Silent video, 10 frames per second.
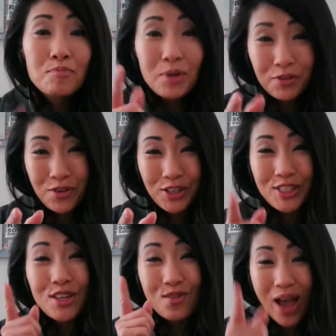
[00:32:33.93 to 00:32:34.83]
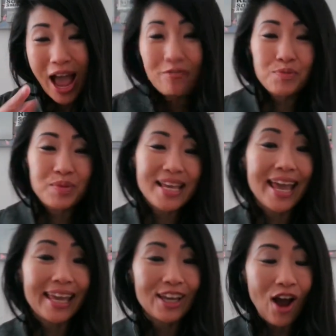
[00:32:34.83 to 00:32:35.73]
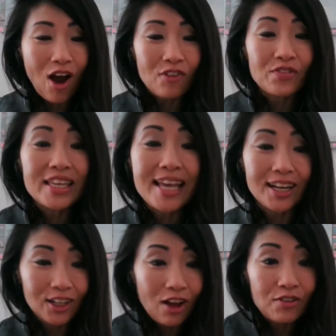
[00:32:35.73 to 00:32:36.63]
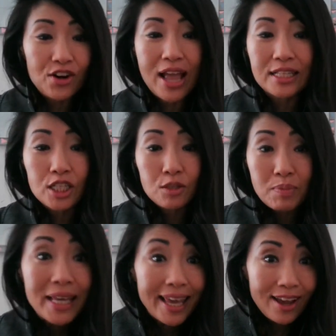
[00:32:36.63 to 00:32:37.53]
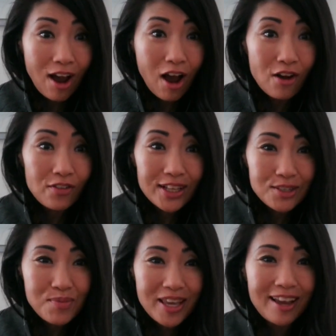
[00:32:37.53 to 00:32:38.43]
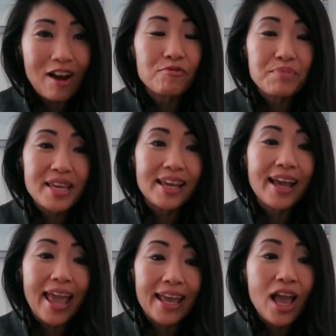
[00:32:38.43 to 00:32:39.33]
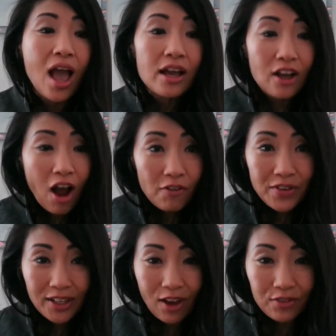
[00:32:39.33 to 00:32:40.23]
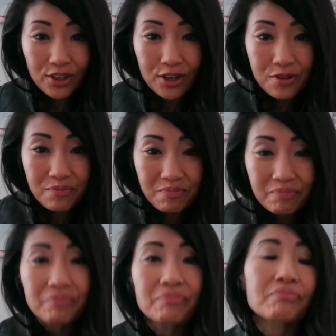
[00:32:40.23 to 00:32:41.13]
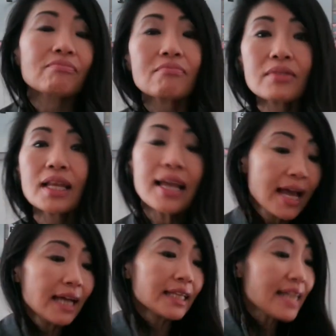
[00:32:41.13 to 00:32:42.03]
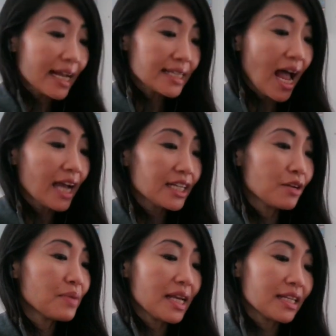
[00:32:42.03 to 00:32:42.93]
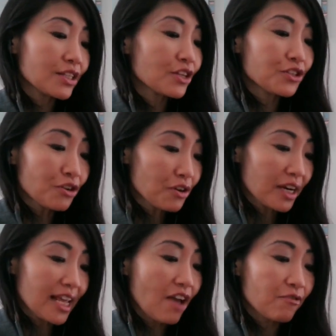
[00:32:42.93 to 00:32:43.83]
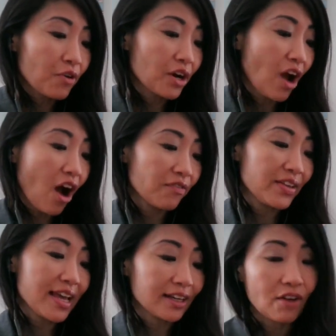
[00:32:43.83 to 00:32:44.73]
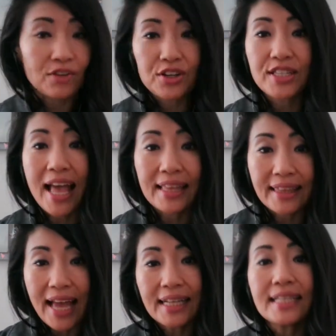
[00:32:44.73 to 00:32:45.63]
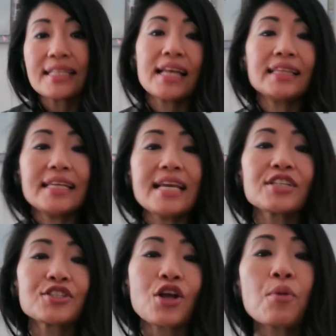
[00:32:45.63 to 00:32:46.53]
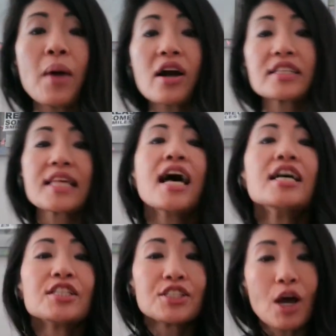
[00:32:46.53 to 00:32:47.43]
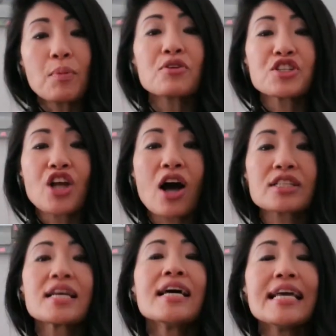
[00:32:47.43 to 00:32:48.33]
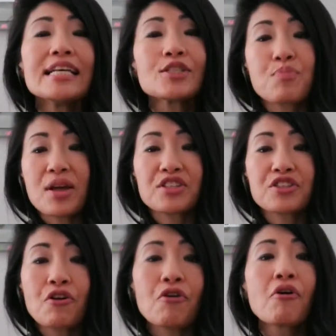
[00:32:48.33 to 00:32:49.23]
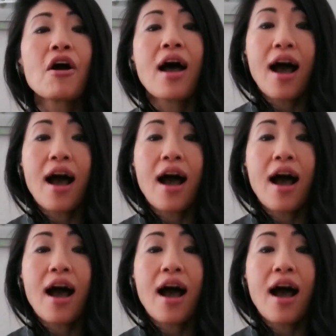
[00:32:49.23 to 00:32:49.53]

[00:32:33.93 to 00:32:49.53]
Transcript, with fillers: But of course, you have to be a coffee lover. And speaking of being a coffee lover, the next item is certainly for coffee lovers, and that is the Starbucks double shot espresso